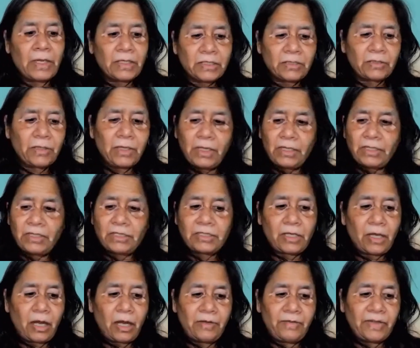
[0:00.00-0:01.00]
So there's a
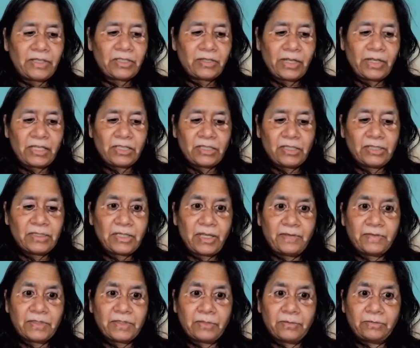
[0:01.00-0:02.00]
lot of educational
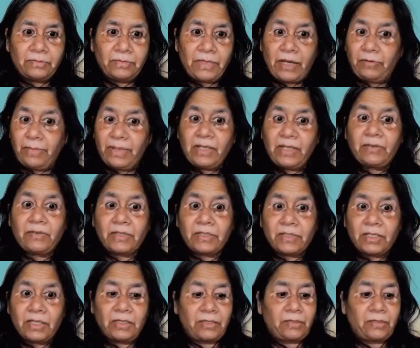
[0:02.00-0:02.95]
stuff. So that'll be interesting.